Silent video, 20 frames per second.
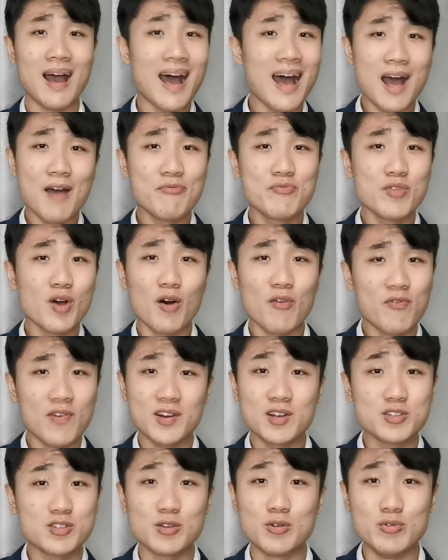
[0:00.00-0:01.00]
I've not
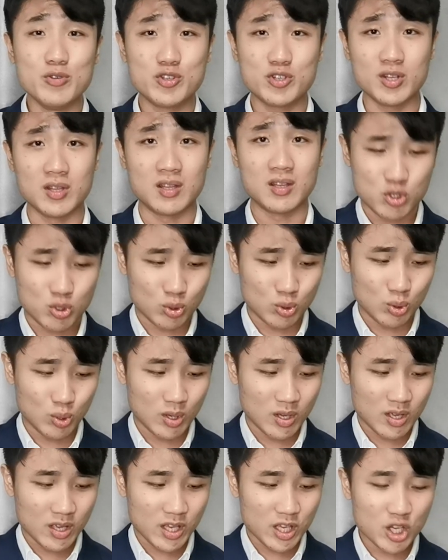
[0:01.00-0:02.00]
found a solution to
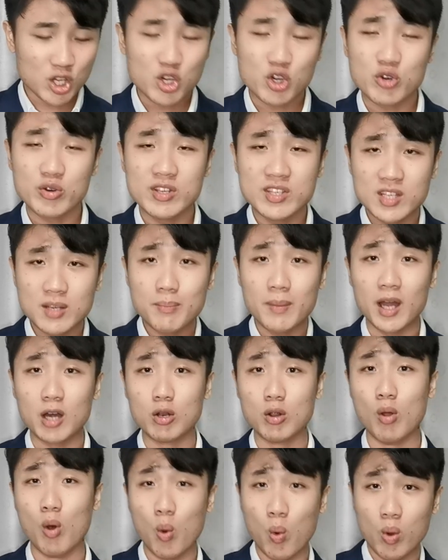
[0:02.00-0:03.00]
increasing my
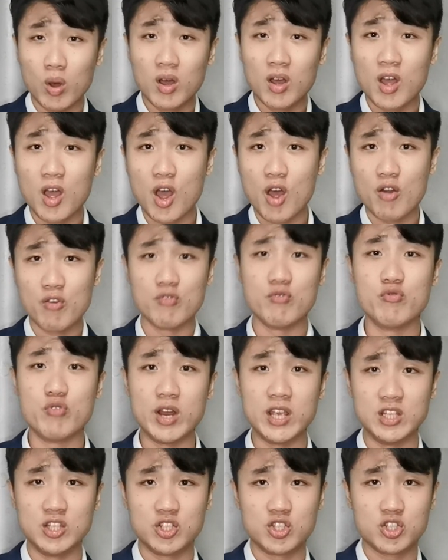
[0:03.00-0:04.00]
lower
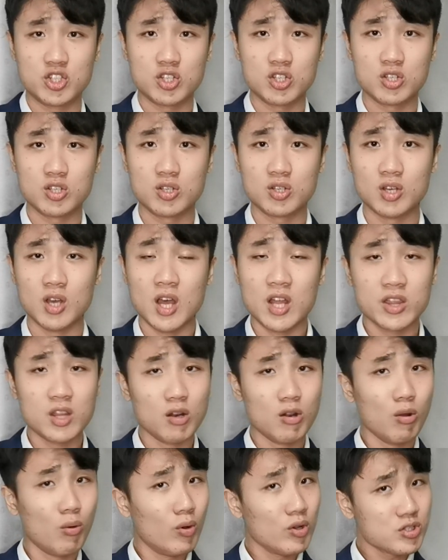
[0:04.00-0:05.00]
range.
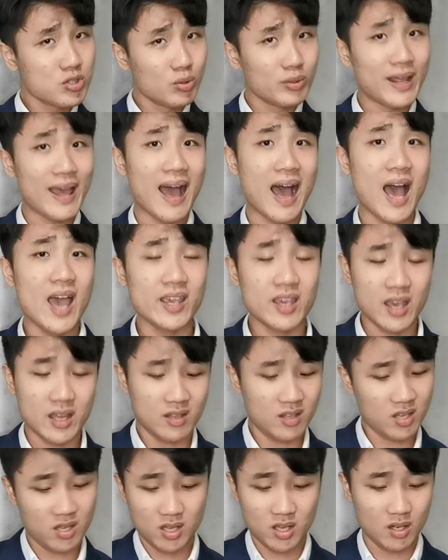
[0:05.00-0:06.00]
The lowest note that I
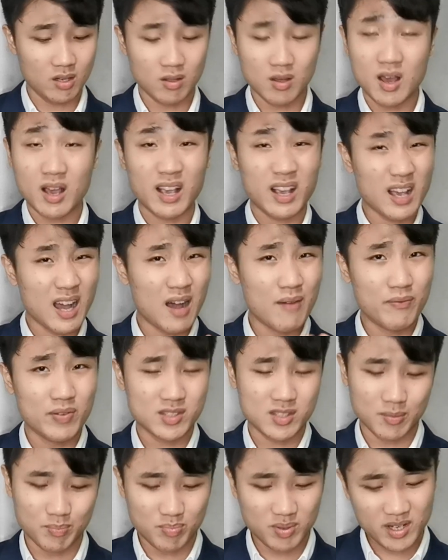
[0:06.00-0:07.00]
can hit
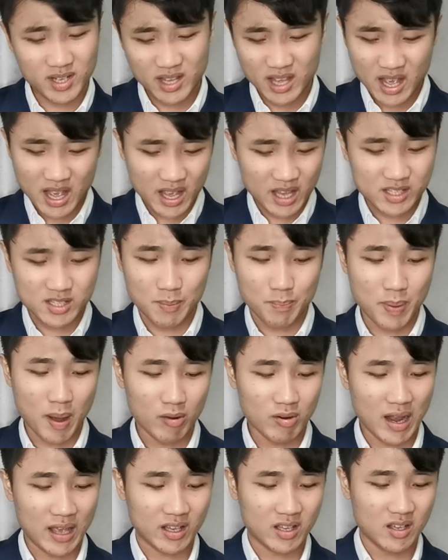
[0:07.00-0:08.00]
comfortably is
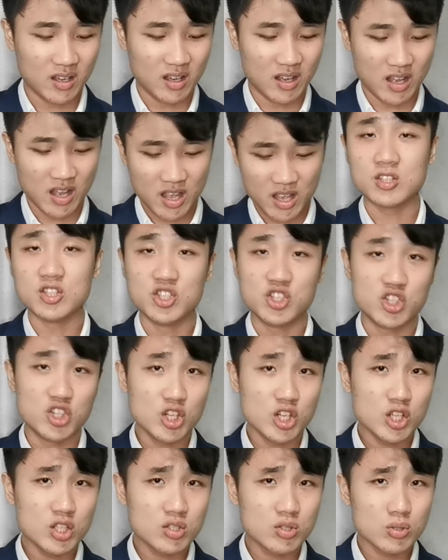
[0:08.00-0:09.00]
about like a
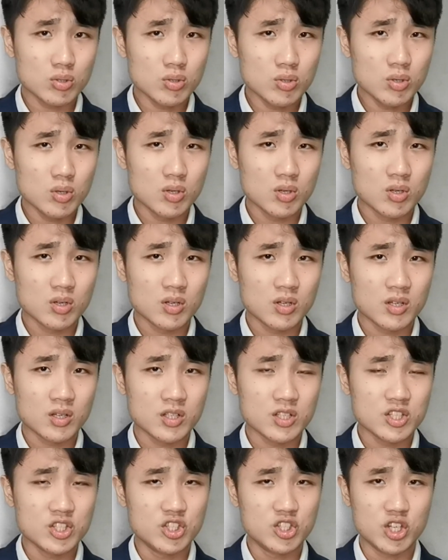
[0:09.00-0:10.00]
G2,
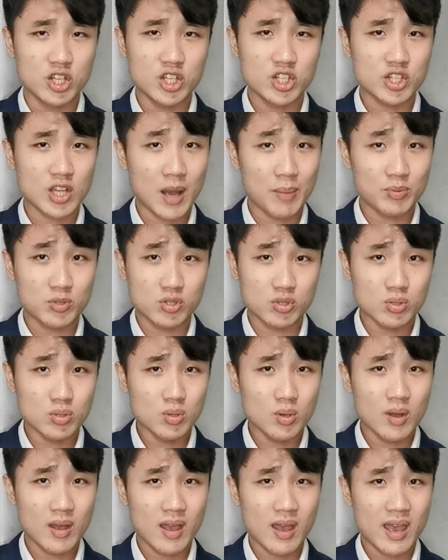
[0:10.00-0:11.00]
G sharp
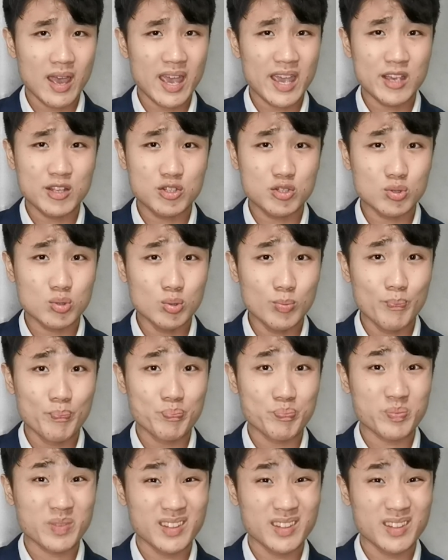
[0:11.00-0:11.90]
2, A2.